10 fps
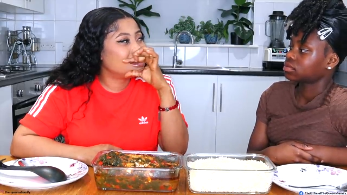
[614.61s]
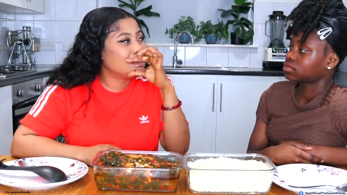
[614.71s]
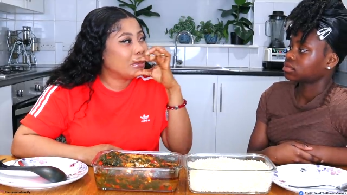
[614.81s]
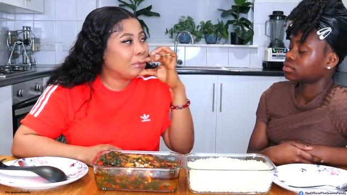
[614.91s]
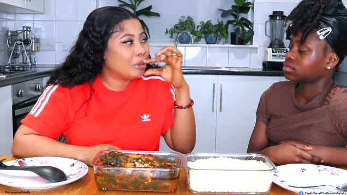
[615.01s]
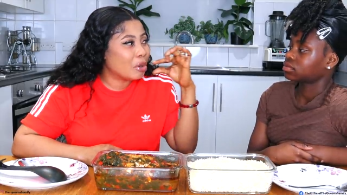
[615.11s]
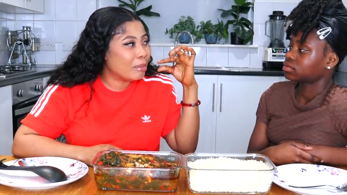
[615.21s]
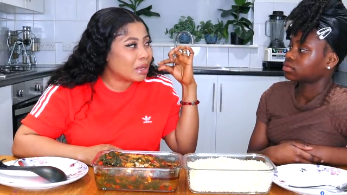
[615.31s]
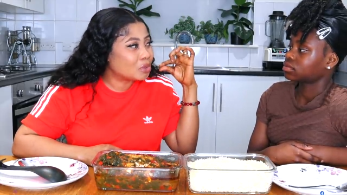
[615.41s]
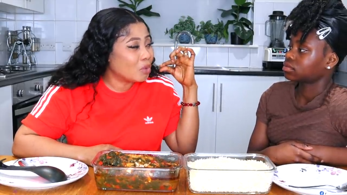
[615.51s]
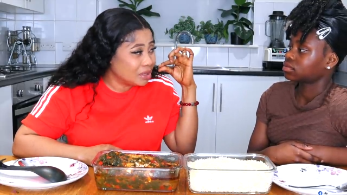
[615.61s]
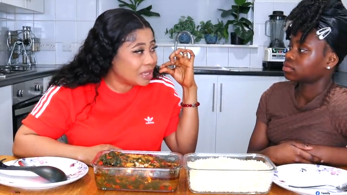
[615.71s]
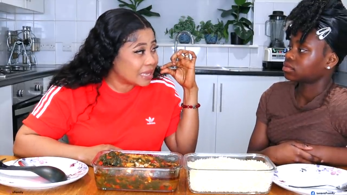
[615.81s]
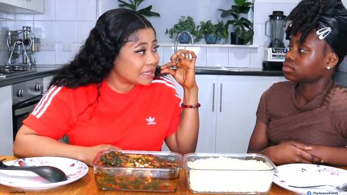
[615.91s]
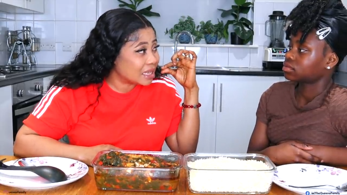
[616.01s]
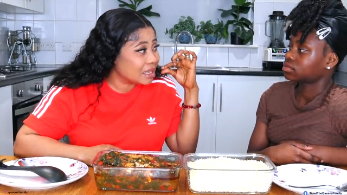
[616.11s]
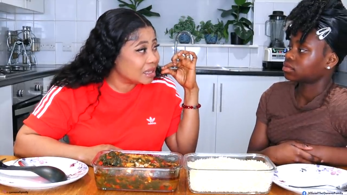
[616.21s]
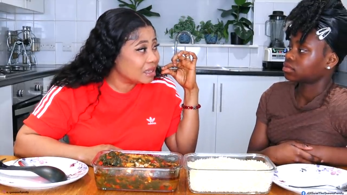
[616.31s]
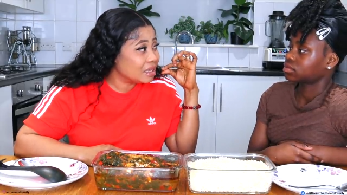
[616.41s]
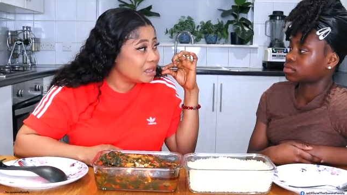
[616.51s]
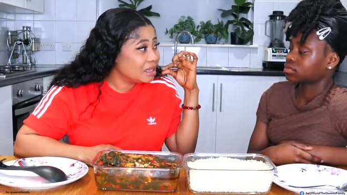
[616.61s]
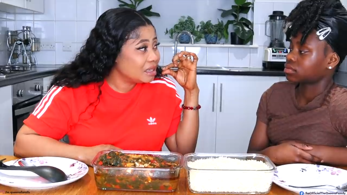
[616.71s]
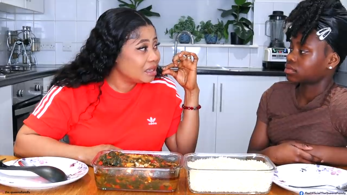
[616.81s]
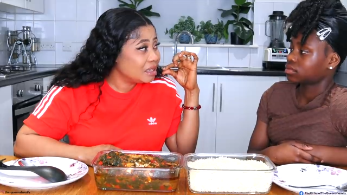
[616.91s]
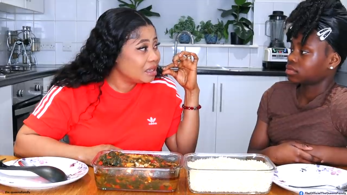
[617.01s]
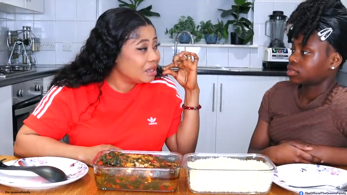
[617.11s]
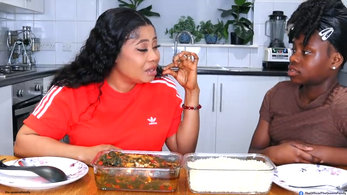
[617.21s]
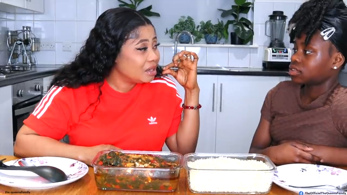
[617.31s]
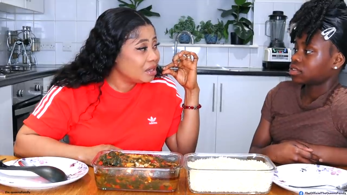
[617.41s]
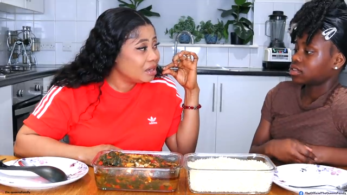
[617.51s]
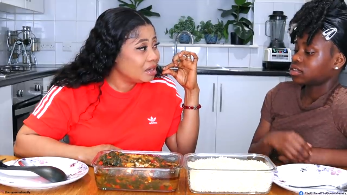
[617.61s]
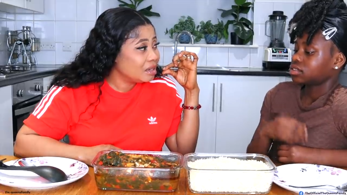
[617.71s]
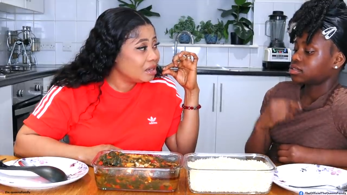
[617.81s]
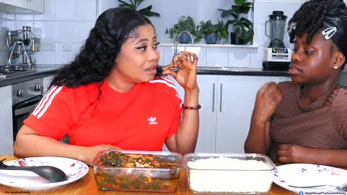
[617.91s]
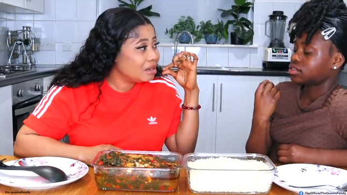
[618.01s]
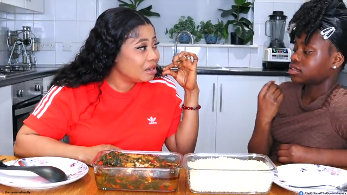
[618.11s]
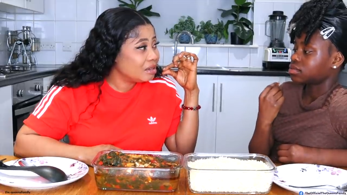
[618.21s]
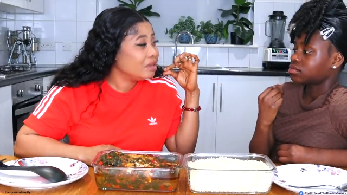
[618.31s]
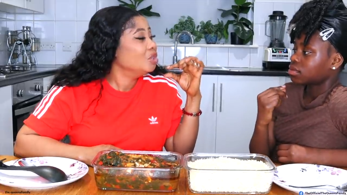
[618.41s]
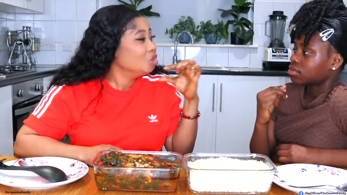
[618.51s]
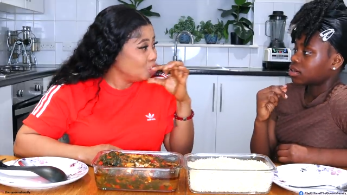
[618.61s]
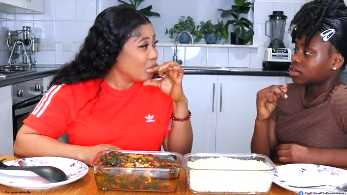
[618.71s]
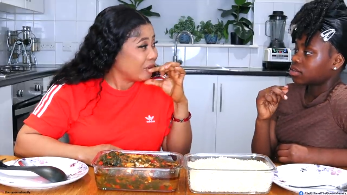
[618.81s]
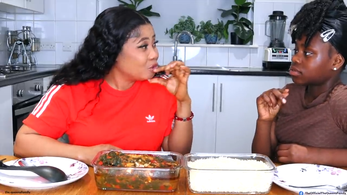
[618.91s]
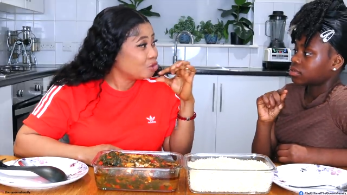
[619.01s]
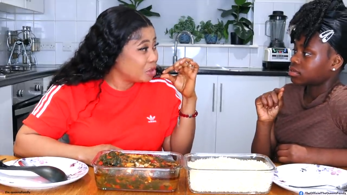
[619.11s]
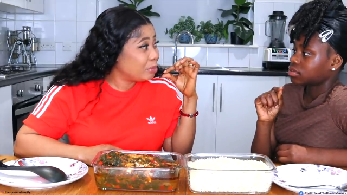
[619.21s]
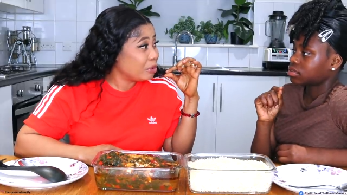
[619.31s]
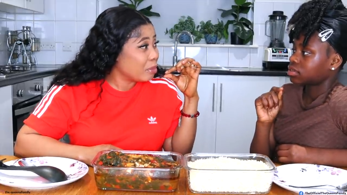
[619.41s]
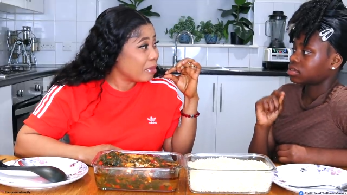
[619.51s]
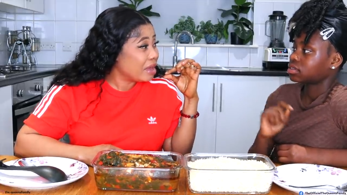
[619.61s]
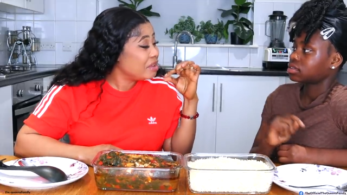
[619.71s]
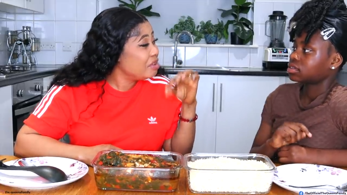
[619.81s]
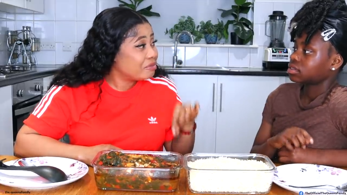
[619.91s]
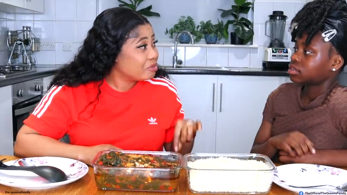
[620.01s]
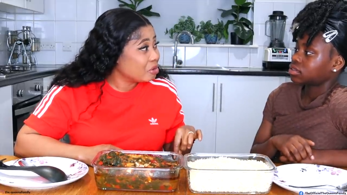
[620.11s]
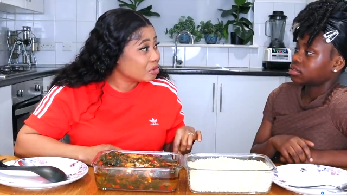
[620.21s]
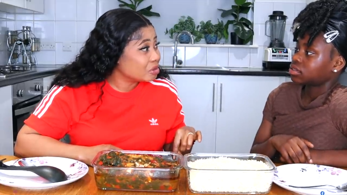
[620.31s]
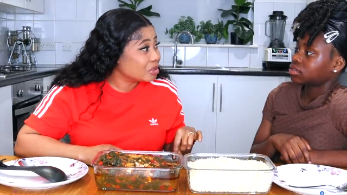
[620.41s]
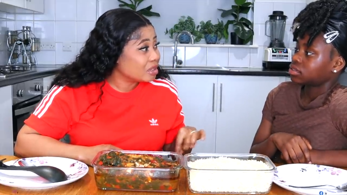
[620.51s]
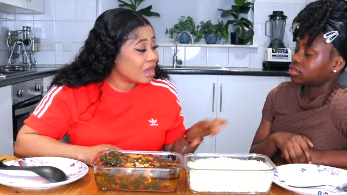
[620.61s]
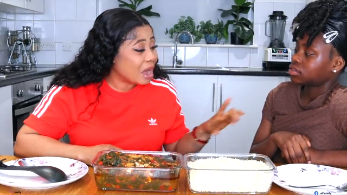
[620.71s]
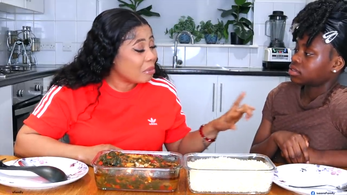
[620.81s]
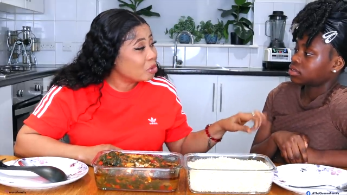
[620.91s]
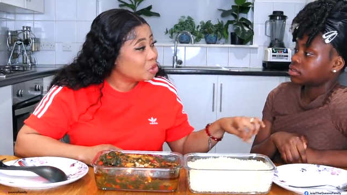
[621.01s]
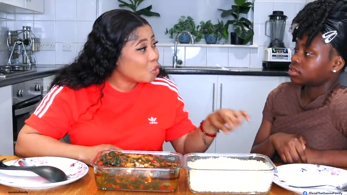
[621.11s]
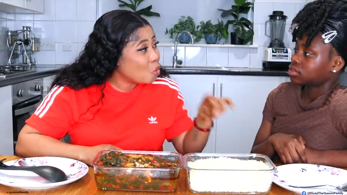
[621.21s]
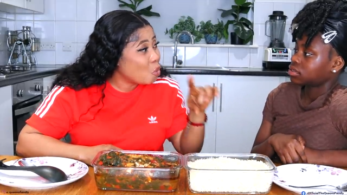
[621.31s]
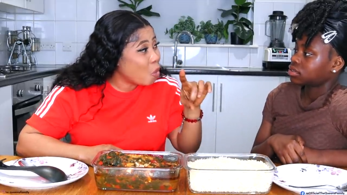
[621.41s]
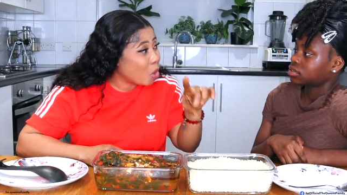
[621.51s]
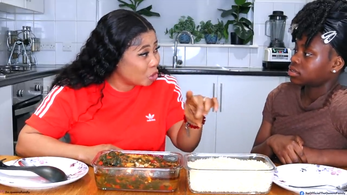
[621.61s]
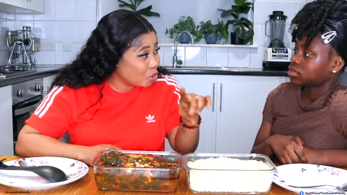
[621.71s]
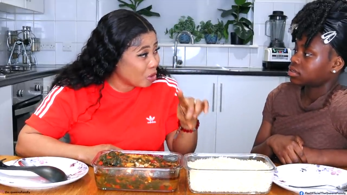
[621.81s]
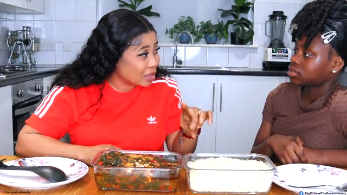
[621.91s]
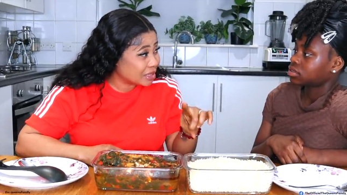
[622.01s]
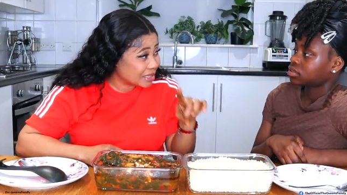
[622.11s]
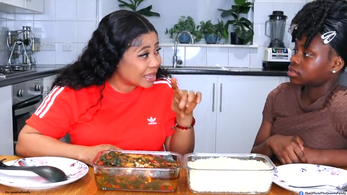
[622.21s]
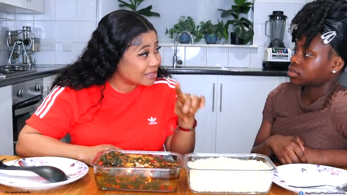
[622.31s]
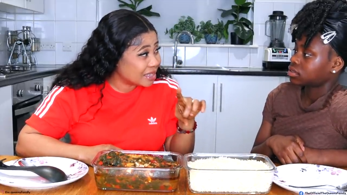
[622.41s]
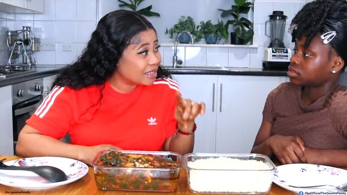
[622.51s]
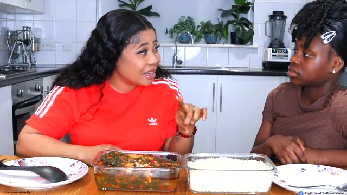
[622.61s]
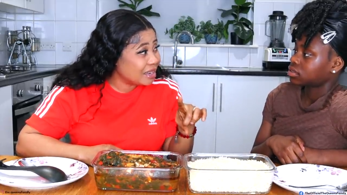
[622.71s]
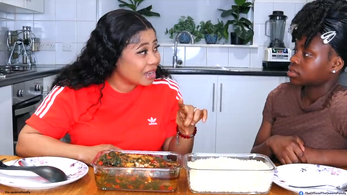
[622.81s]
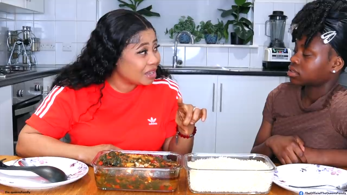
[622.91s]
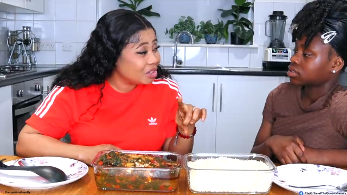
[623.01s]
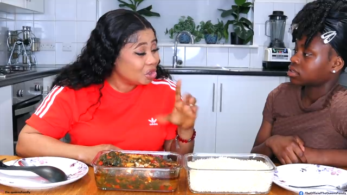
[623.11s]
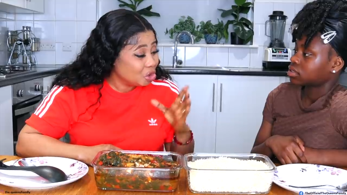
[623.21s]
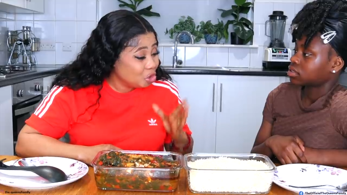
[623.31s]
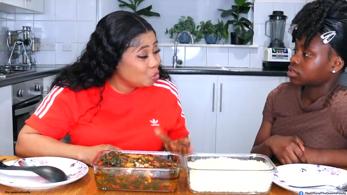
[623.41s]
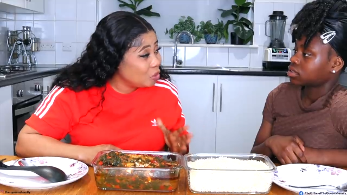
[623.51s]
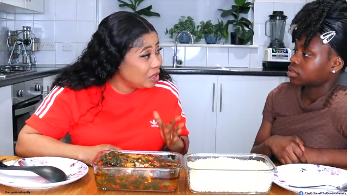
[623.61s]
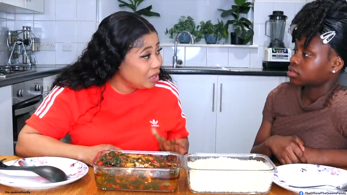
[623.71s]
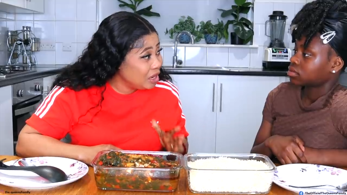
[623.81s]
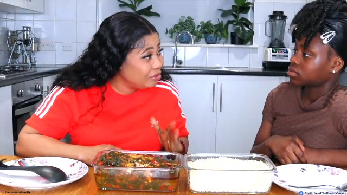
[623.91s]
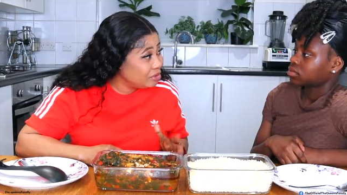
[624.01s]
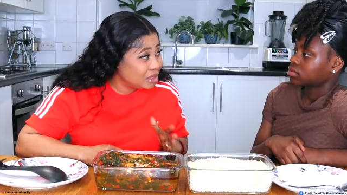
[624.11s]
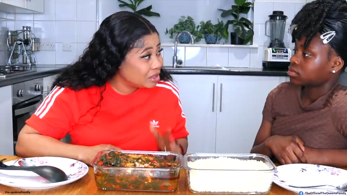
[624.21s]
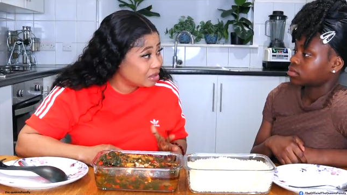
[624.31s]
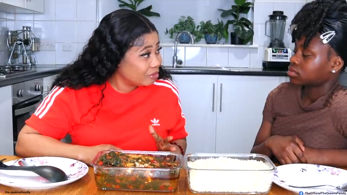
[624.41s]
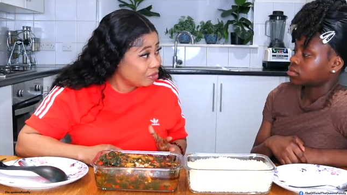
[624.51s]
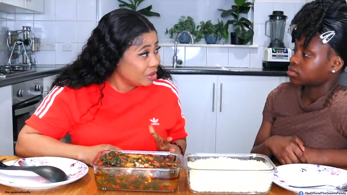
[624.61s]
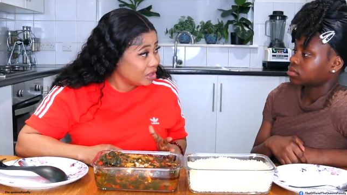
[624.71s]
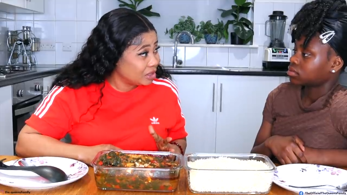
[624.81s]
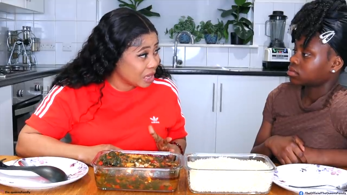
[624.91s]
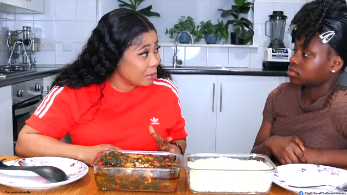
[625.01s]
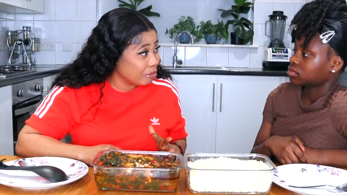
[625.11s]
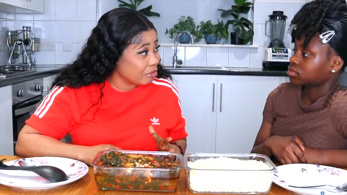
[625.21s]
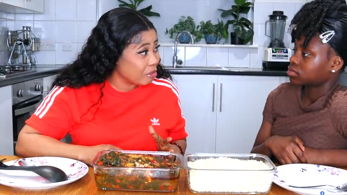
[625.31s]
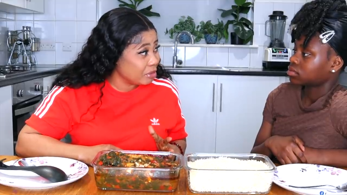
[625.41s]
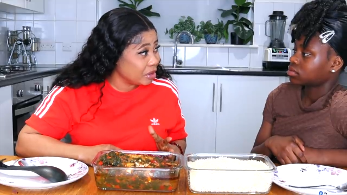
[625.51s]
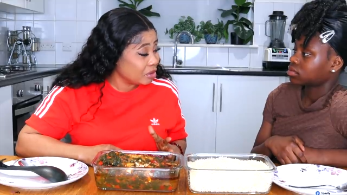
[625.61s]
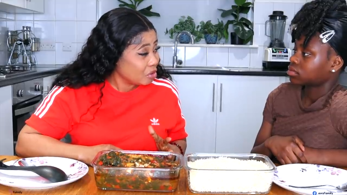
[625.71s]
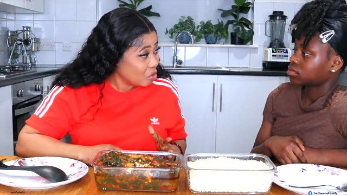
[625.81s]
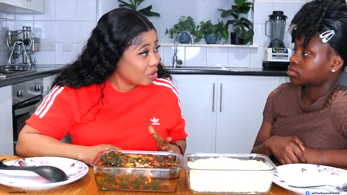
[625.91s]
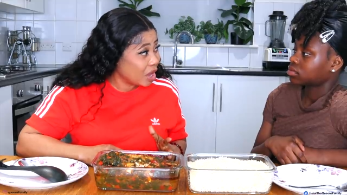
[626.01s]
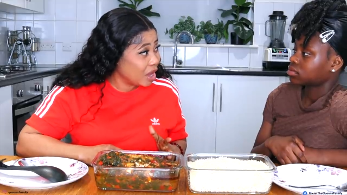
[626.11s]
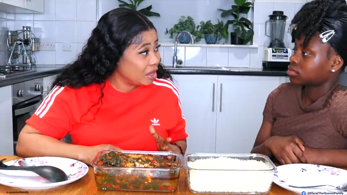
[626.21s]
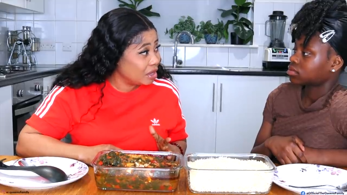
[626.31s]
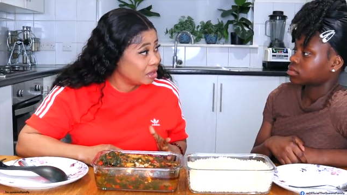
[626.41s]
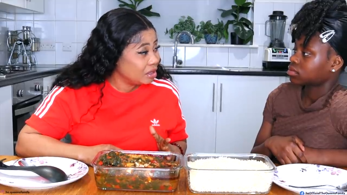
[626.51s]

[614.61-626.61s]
Speaker 1: zip your mouth. What did I say? I zip my mouth. You have to zip your mouth. If not, I'm going to walk you out as I said earlier. You will leave this table for me. Okay?